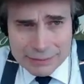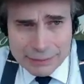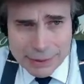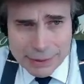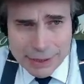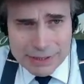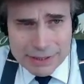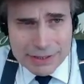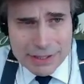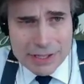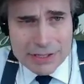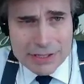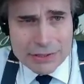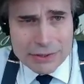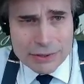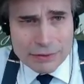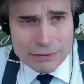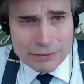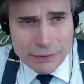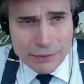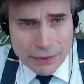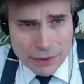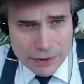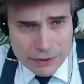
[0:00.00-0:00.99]
but is also a
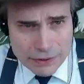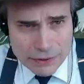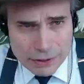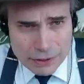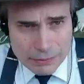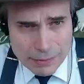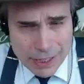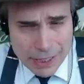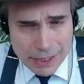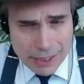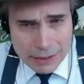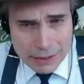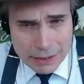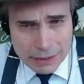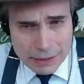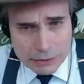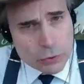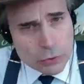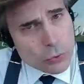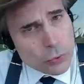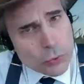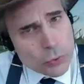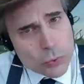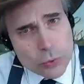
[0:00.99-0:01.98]
furniture maker.
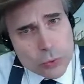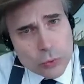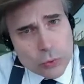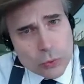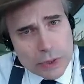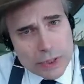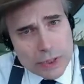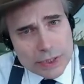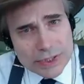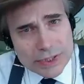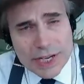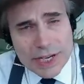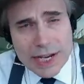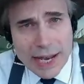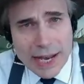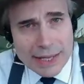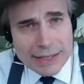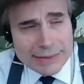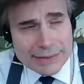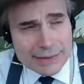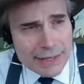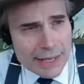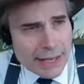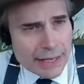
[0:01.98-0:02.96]
Ooh, and she
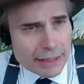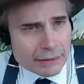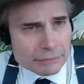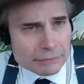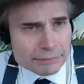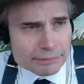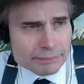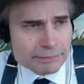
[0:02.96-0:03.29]
likes that.